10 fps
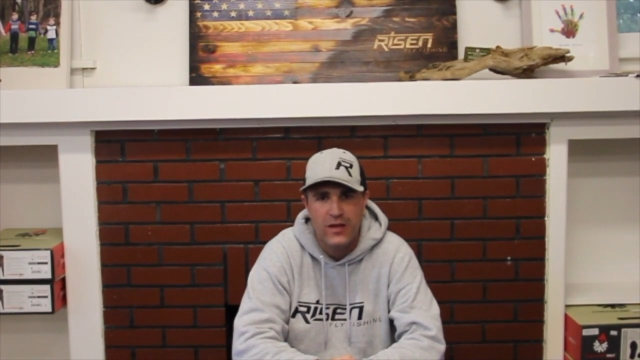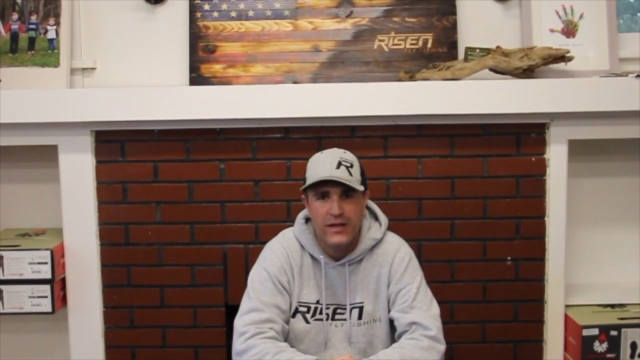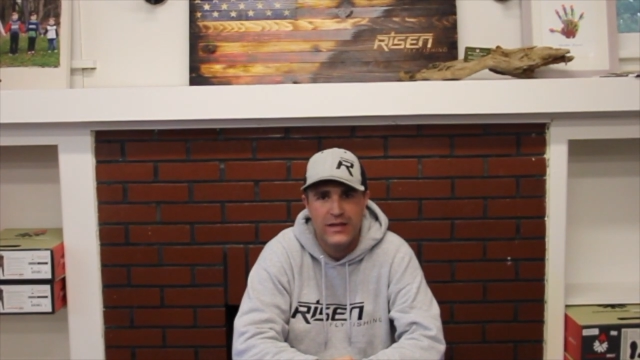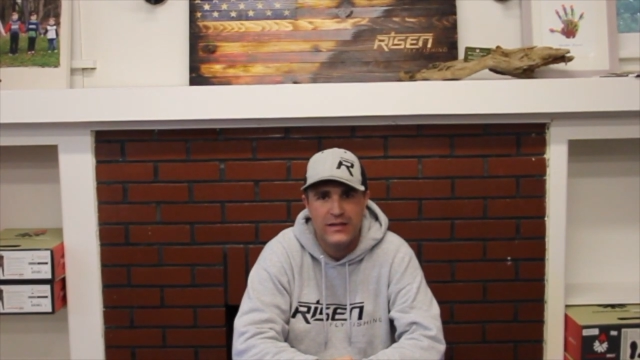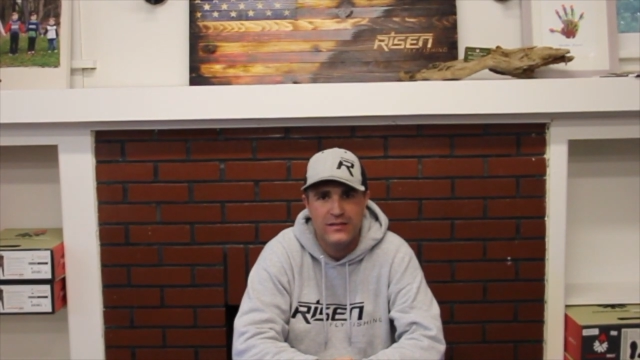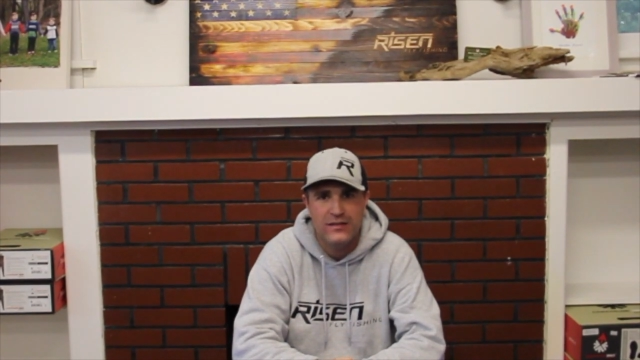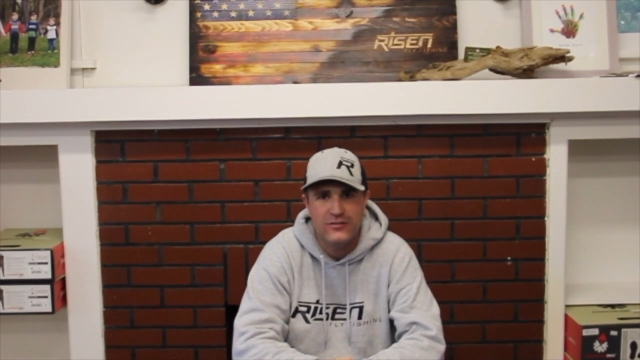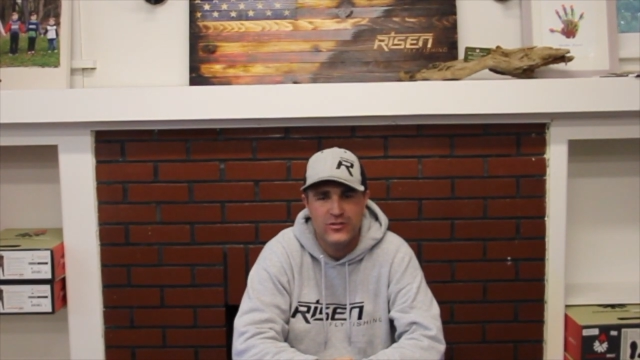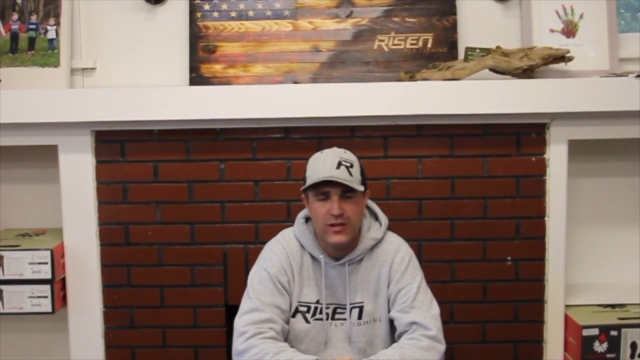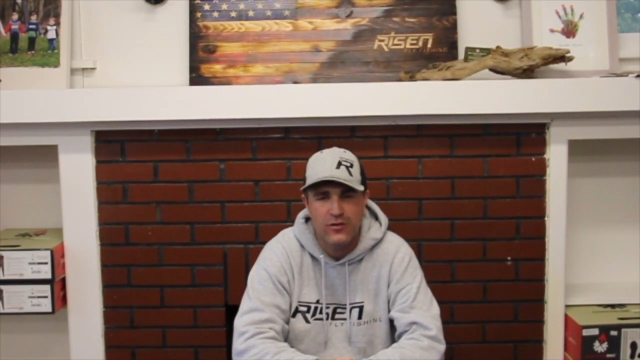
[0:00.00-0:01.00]

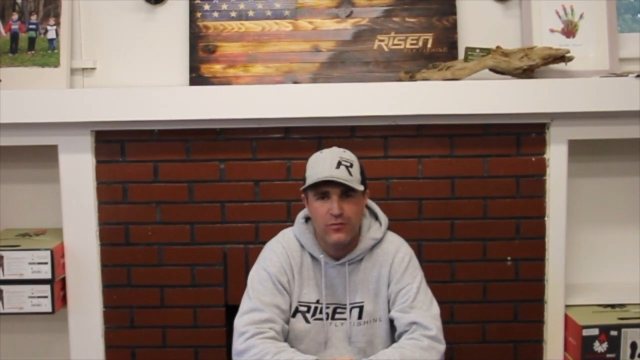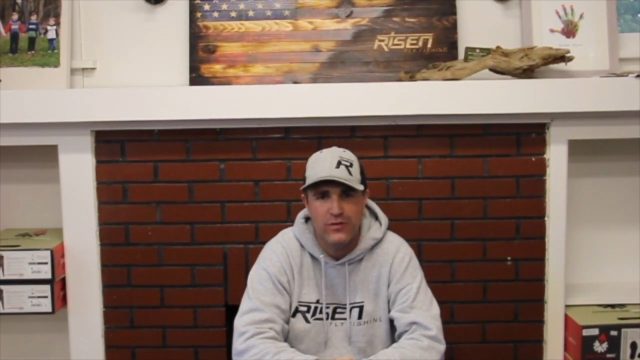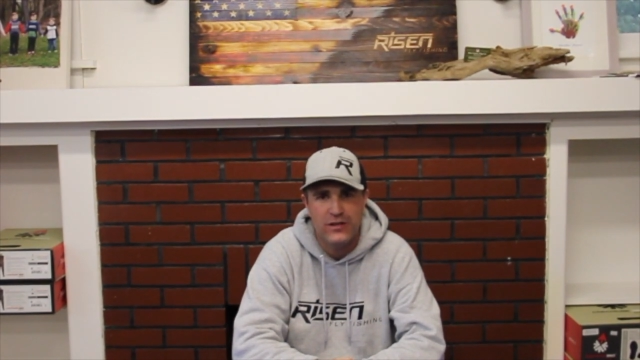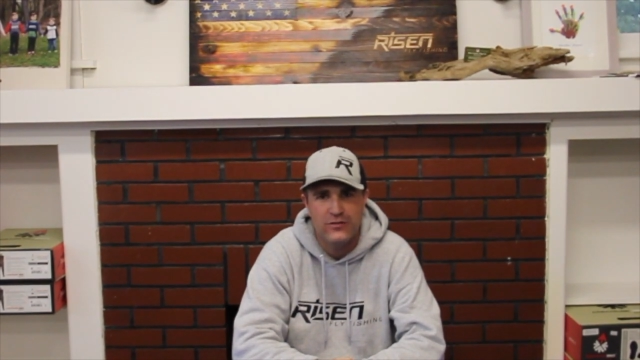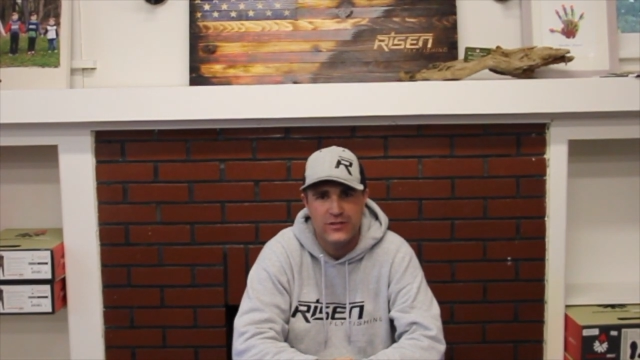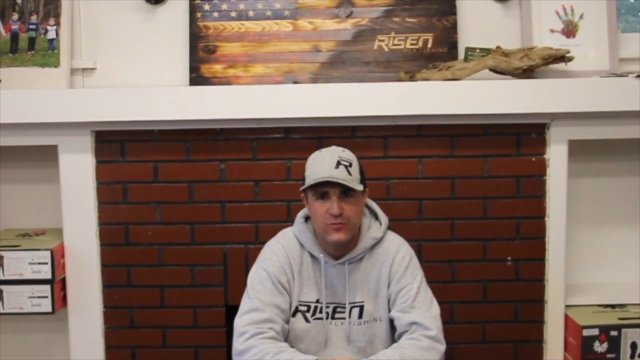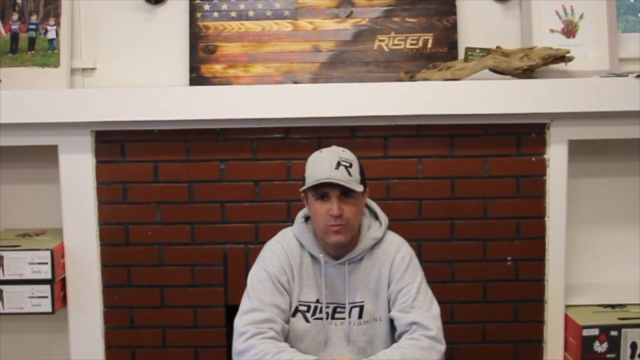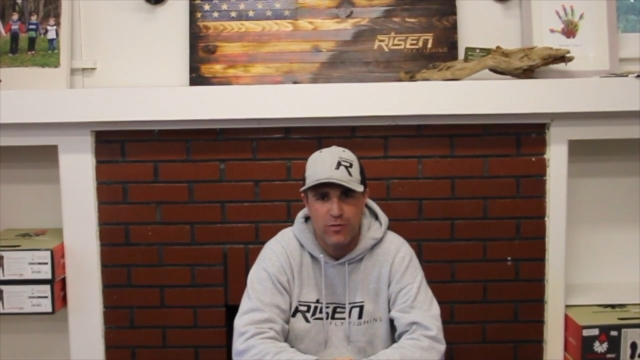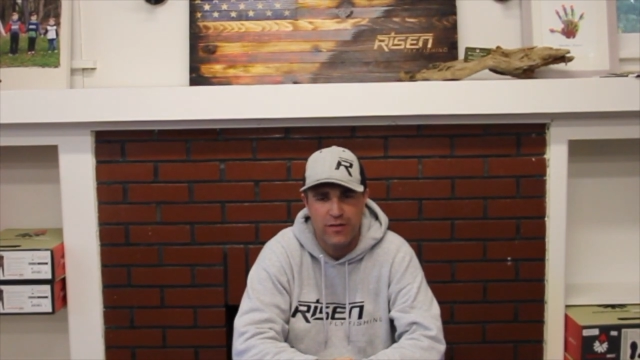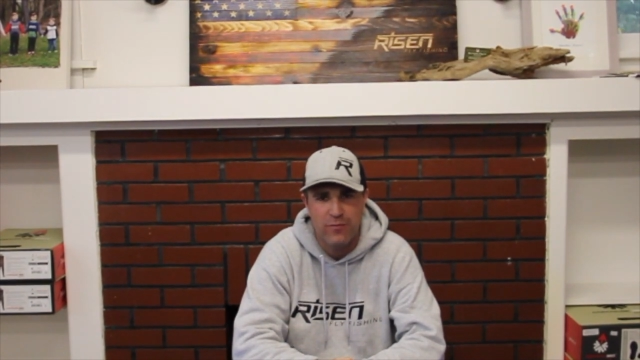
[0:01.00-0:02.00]
and check out our videos as
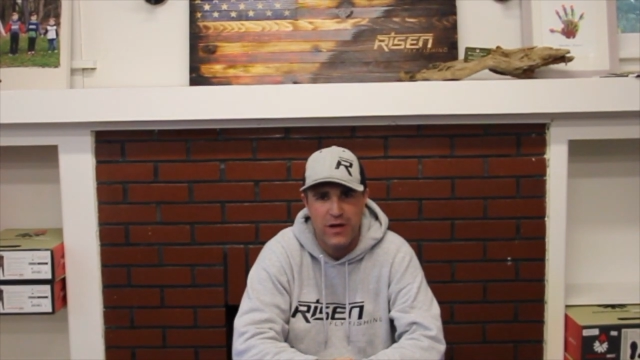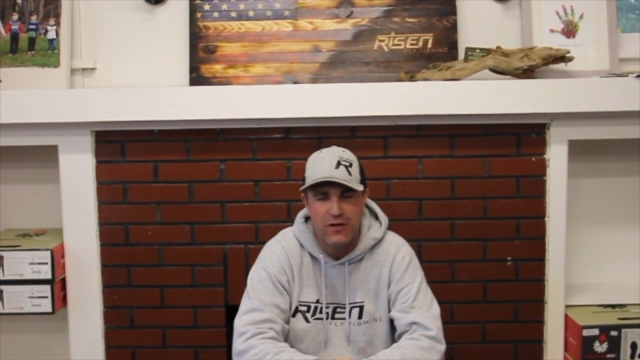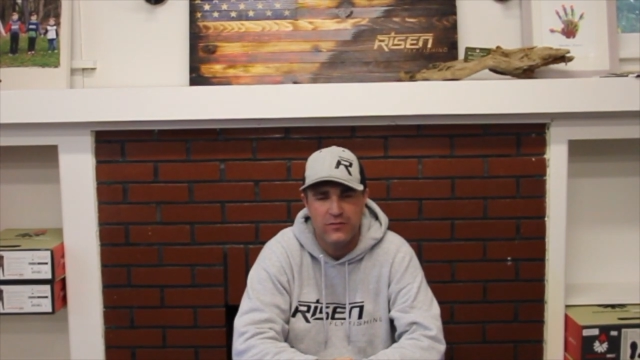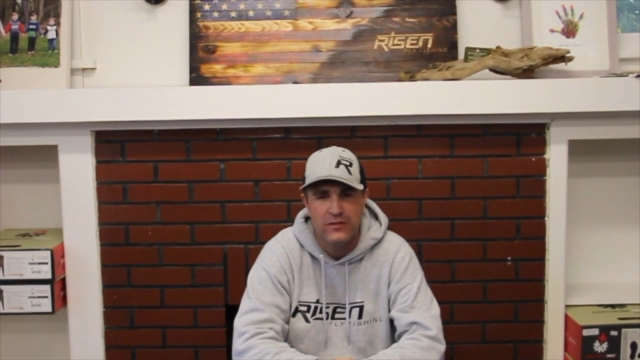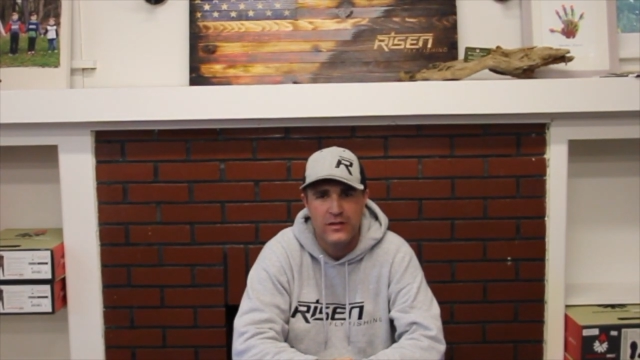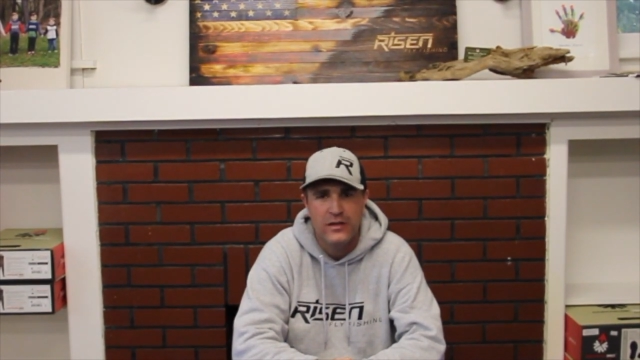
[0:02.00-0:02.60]
we're bringing them out.